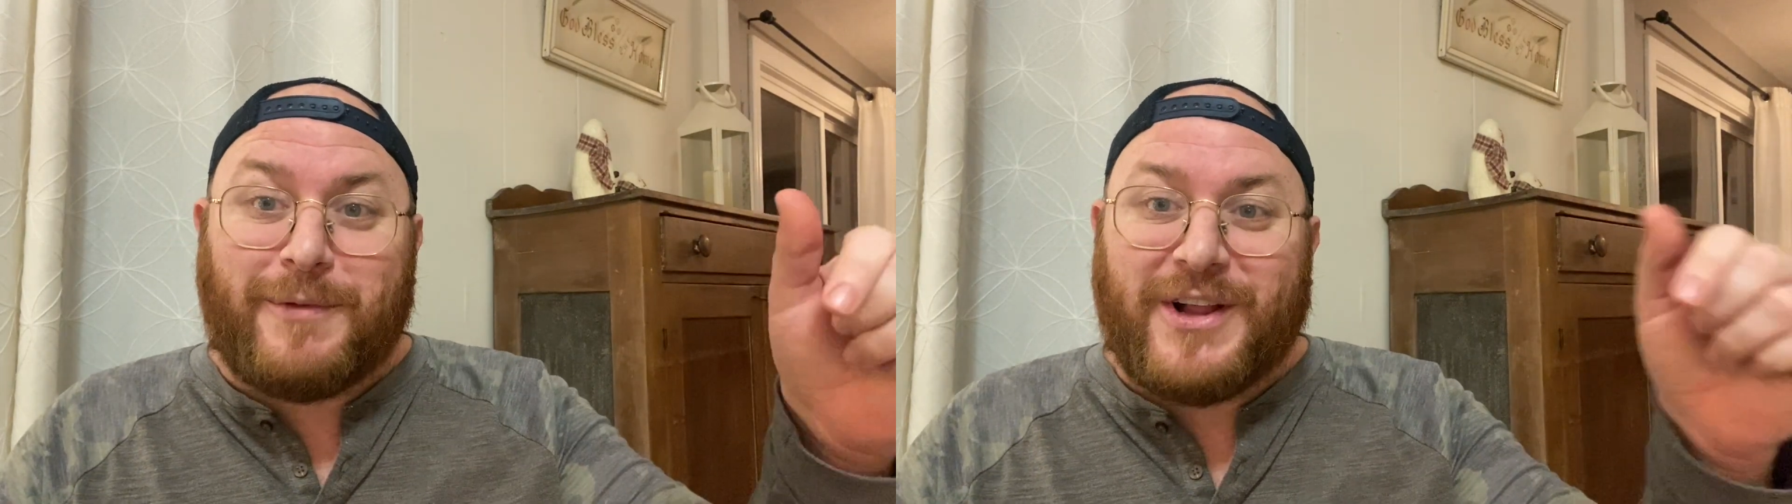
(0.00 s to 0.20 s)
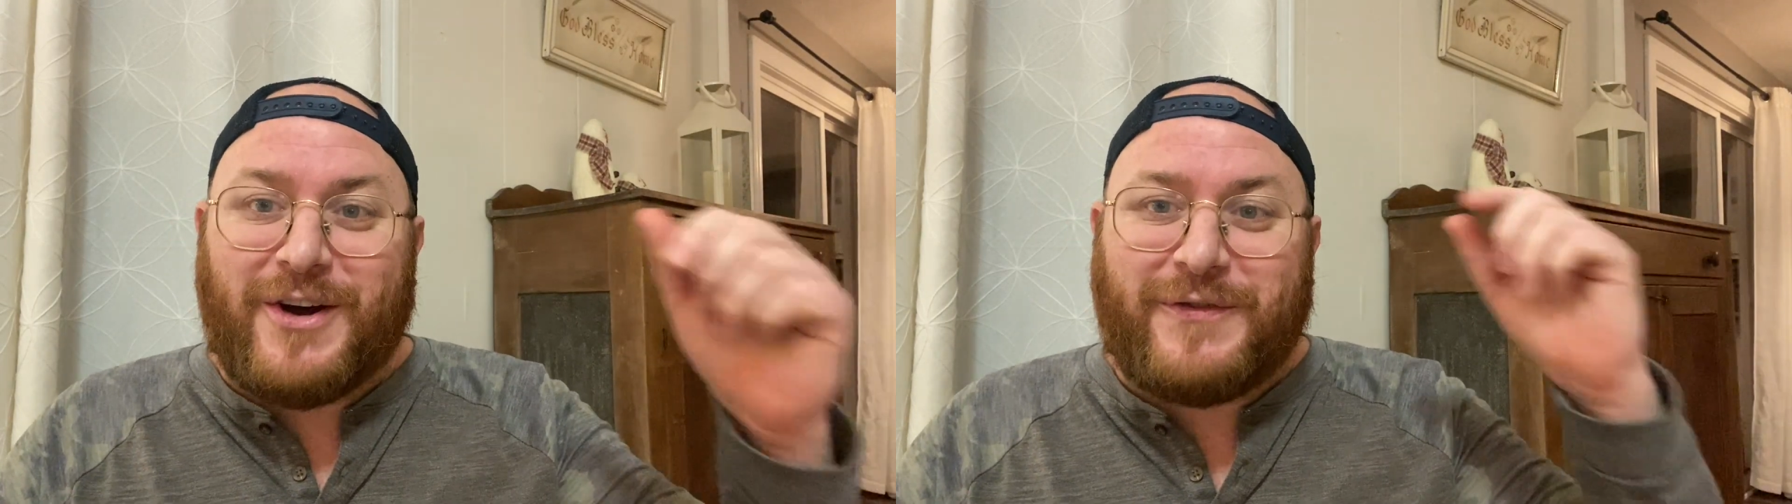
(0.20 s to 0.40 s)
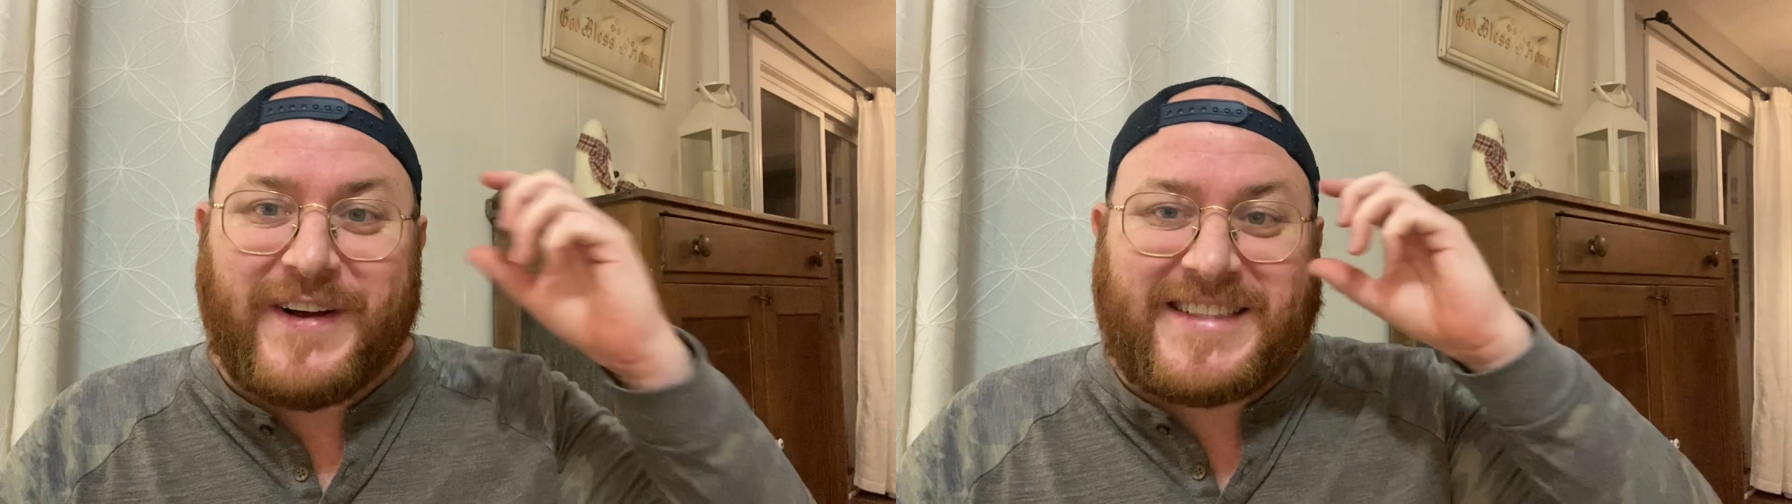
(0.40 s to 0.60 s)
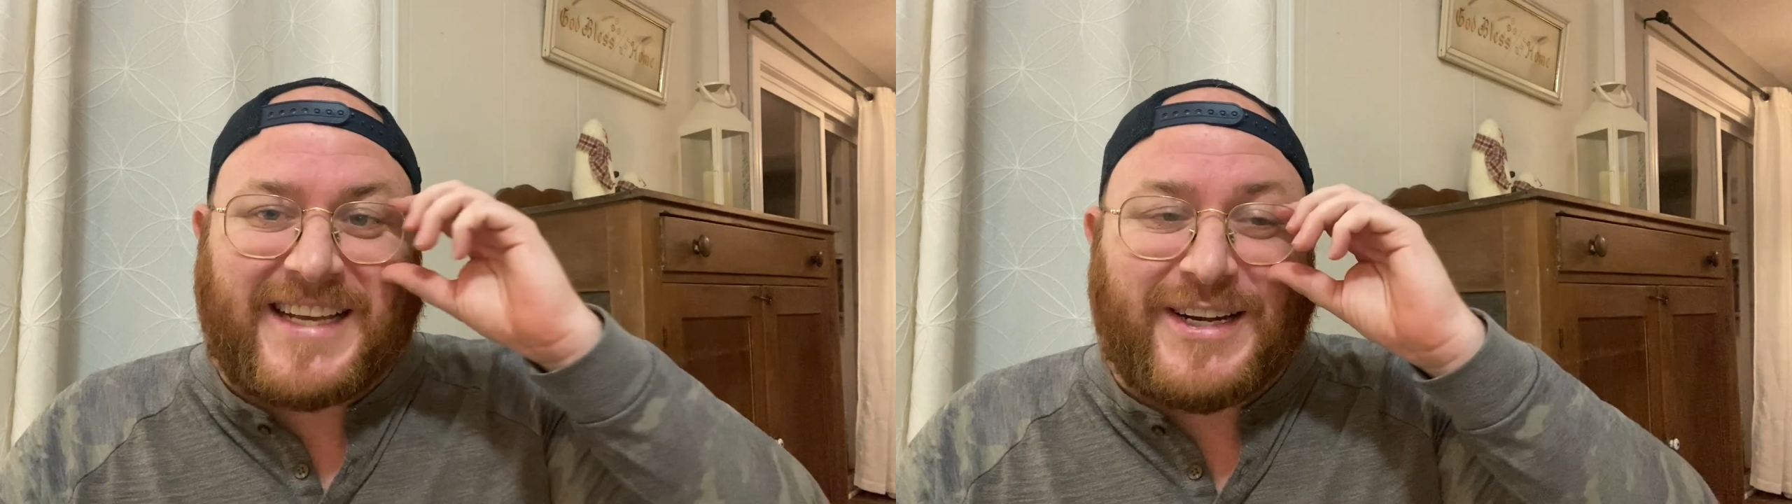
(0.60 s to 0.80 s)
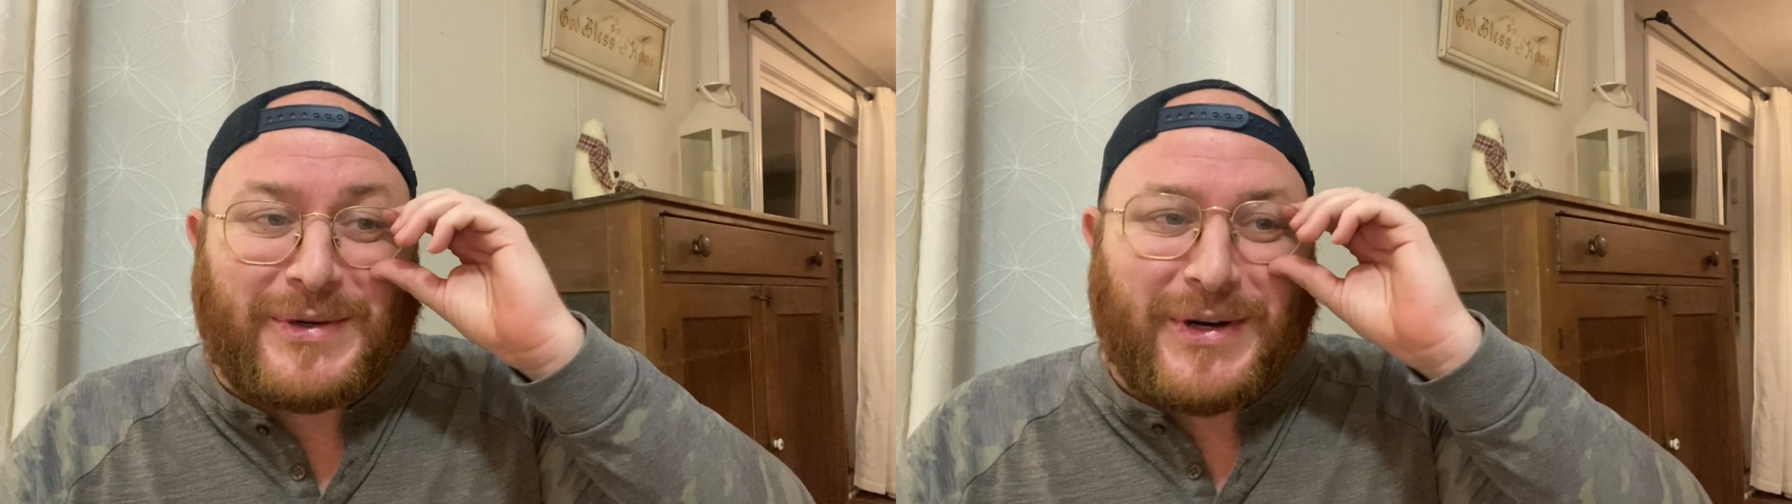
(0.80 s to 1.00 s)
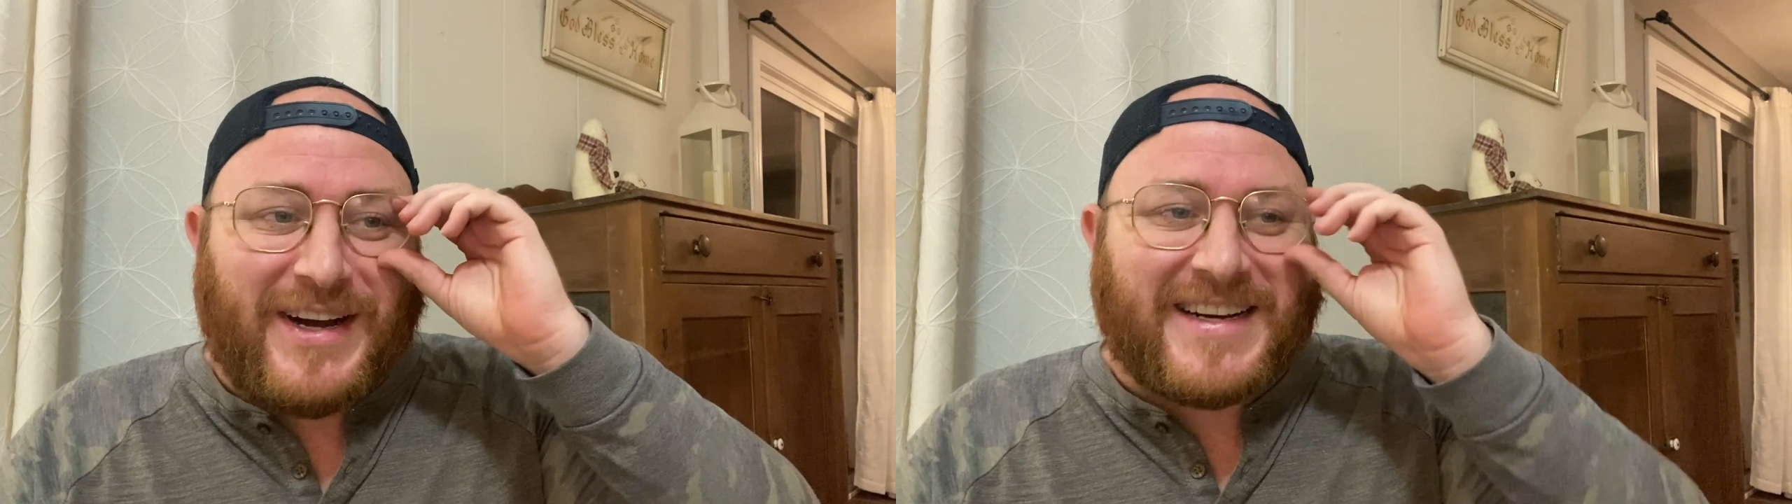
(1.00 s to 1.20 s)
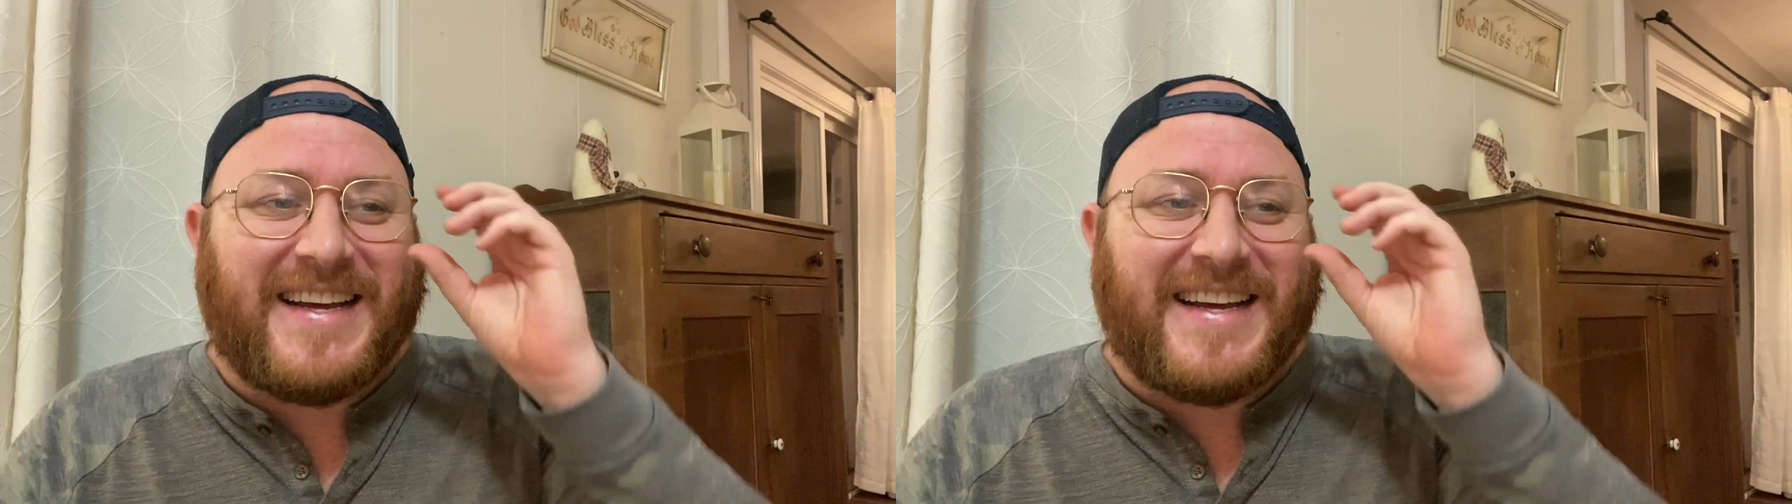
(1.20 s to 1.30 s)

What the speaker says: below if I said it wrong.